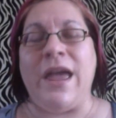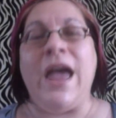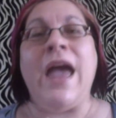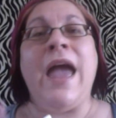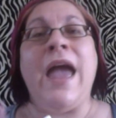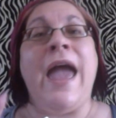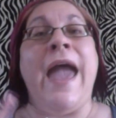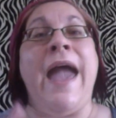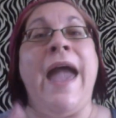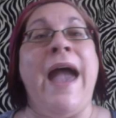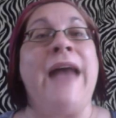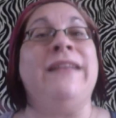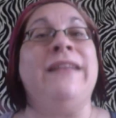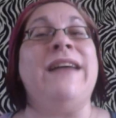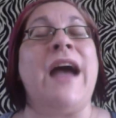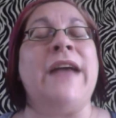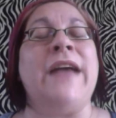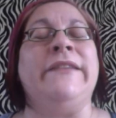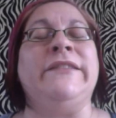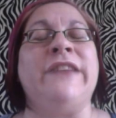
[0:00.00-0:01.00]
And
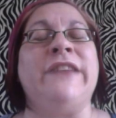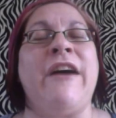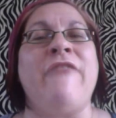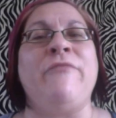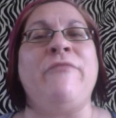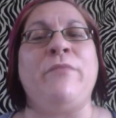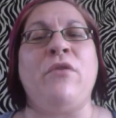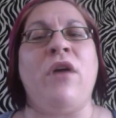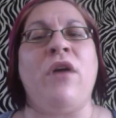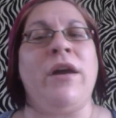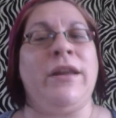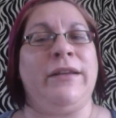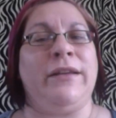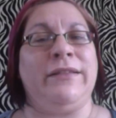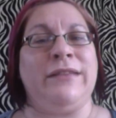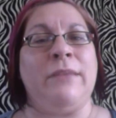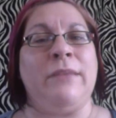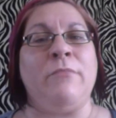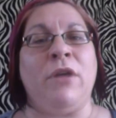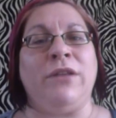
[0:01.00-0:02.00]
I love products
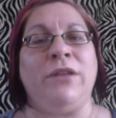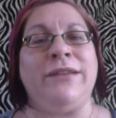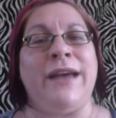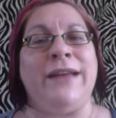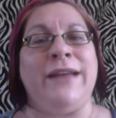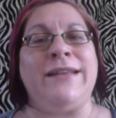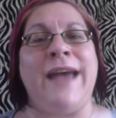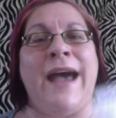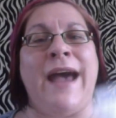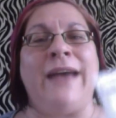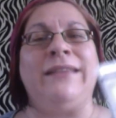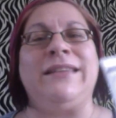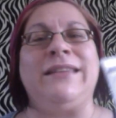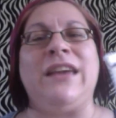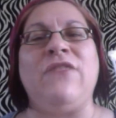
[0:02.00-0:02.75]
that multitask.